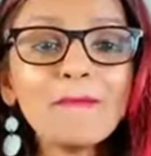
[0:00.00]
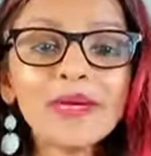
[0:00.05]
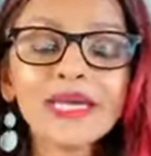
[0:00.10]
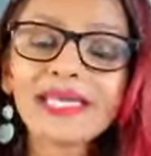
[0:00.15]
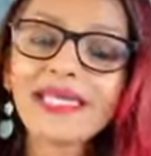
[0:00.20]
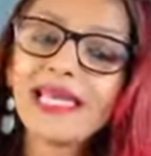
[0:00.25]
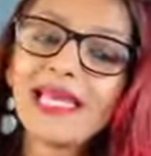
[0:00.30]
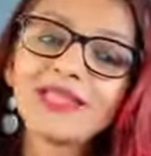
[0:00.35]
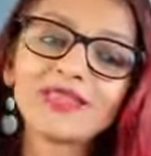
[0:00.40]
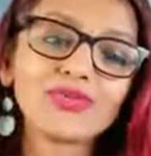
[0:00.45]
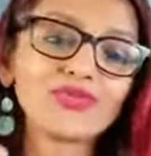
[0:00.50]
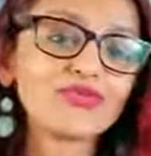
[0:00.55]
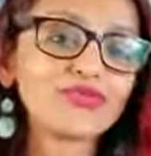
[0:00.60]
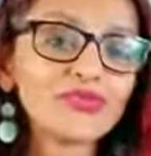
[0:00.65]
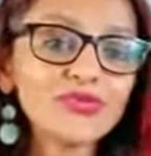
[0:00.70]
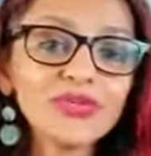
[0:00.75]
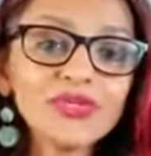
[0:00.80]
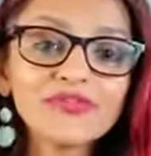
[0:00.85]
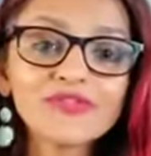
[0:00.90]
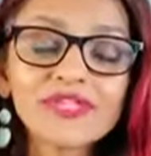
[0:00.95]
but again, the
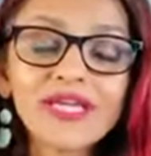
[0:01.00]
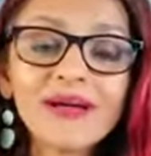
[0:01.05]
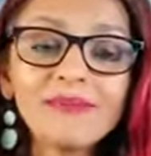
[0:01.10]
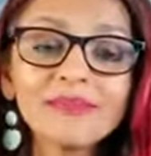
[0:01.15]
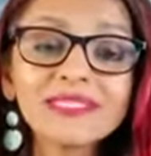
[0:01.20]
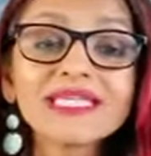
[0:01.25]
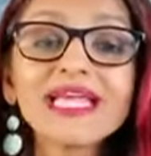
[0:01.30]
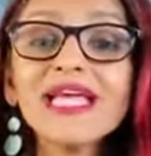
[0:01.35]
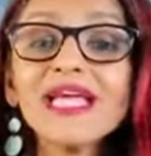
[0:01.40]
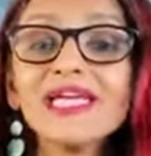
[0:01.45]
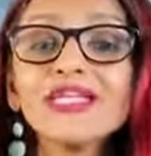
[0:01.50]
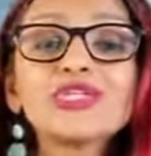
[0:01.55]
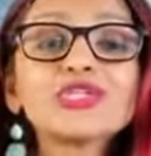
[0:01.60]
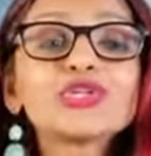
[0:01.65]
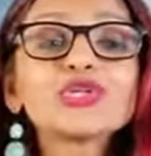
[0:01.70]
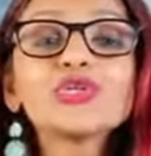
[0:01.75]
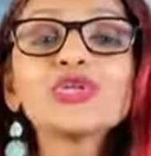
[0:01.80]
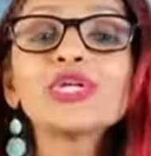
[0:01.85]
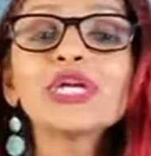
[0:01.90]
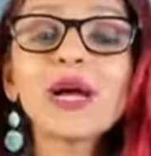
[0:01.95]
rule of thumb is it
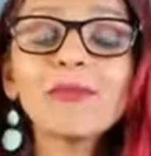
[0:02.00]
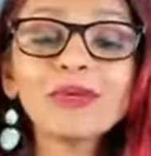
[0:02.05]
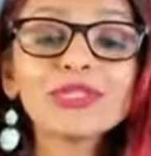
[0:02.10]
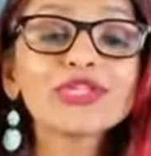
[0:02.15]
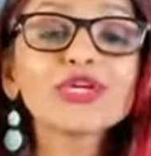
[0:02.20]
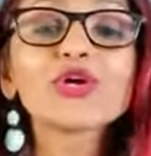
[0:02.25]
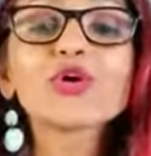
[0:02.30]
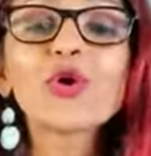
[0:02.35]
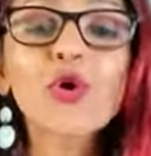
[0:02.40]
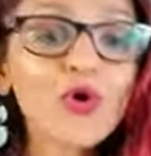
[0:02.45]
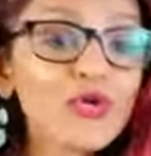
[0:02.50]
shouldn't come at the